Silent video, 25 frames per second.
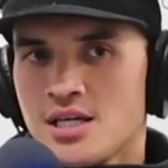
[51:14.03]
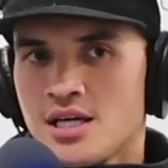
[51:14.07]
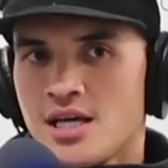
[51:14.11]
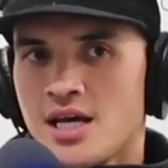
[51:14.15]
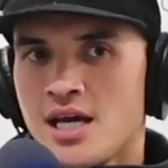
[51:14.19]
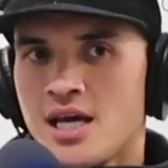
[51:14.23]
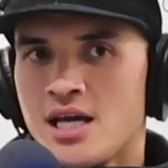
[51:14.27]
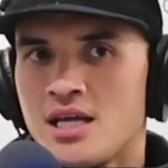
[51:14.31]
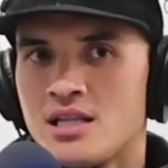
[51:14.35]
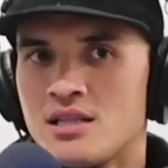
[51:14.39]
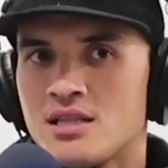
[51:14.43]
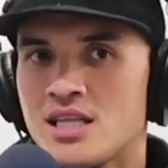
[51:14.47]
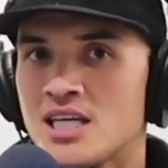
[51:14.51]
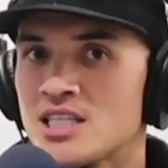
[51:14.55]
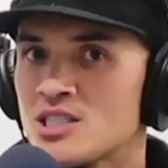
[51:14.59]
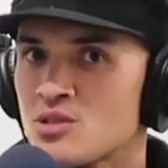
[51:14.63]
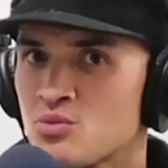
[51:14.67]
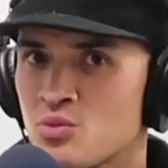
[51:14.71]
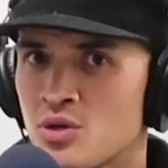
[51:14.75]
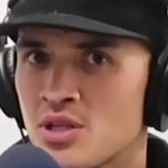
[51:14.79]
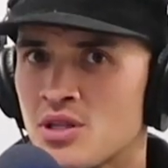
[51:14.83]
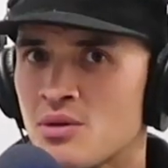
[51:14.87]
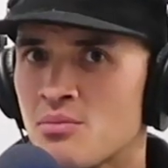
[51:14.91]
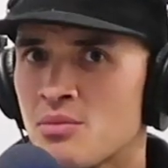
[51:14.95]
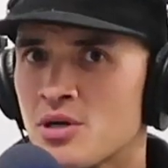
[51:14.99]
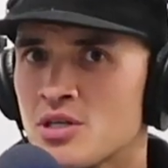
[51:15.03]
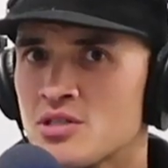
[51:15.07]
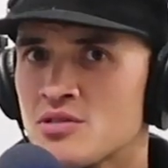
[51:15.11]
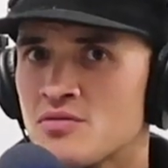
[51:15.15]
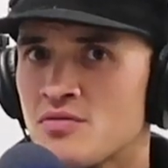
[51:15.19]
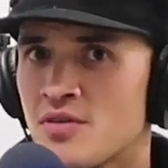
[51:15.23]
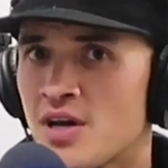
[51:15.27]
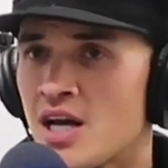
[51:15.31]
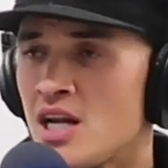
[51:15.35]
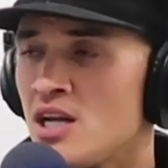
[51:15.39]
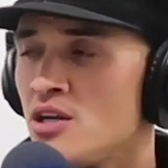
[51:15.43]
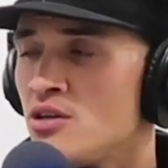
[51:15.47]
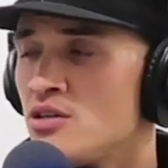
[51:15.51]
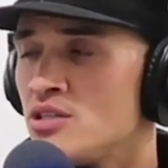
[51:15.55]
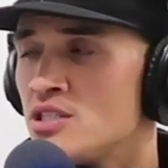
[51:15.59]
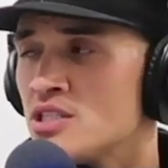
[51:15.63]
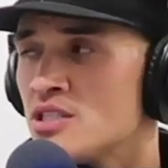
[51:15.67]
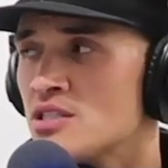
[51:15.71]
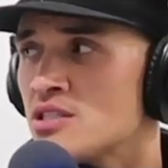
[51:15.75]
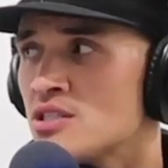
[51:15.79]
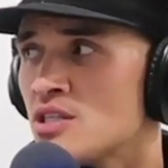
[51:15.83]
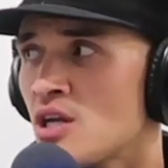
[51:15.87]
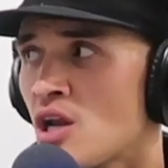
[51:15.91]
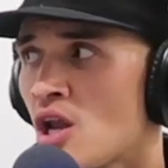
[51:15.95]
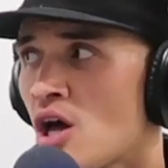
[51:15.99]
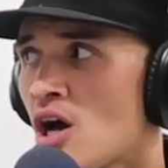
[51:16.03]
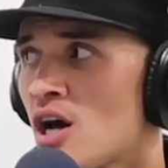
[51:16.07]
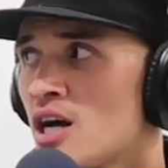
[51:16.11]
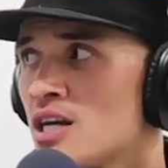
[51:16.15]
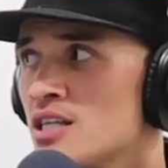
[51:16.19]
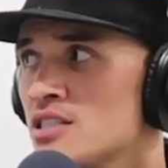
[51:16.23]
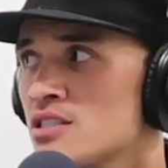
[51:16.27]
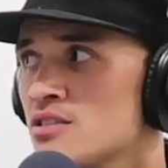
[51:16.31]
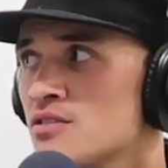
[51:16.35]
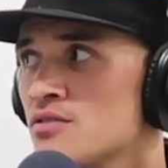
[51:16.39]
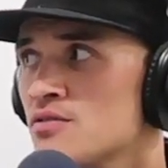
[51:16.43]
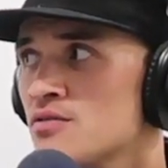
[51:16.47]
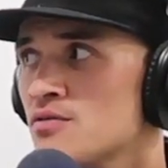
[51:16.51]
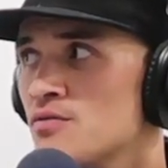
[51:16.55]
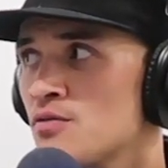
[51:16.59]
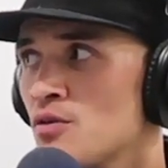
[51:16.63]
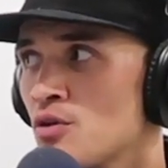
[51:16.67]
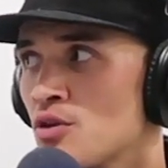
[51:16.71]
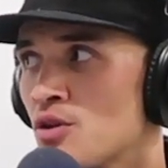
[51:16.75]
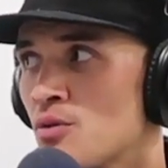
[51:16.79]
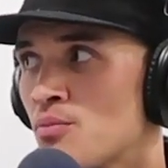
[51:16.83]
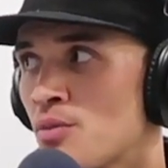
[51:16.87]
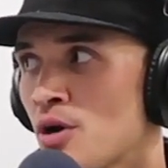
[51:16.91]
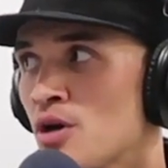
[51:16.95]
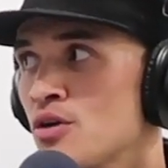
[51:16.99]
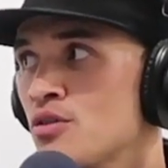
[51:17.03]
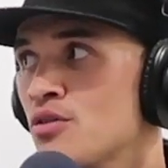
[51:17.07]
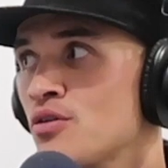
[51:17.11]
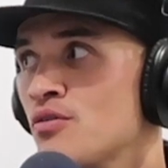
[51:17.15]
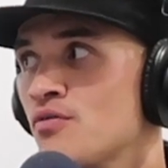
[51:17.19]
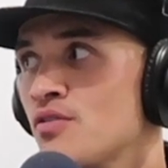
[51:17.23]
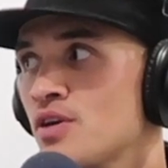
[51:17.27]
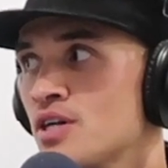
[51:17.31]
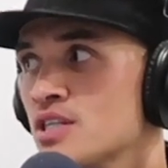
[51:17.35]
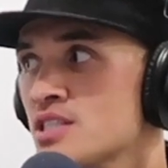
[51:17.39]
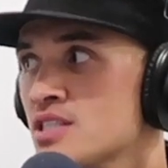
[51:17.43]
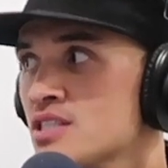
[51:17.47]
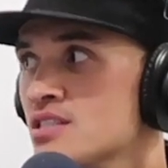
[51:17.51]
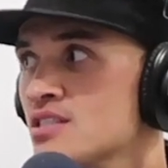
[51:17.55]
And that's where the most value just lies for the both of us.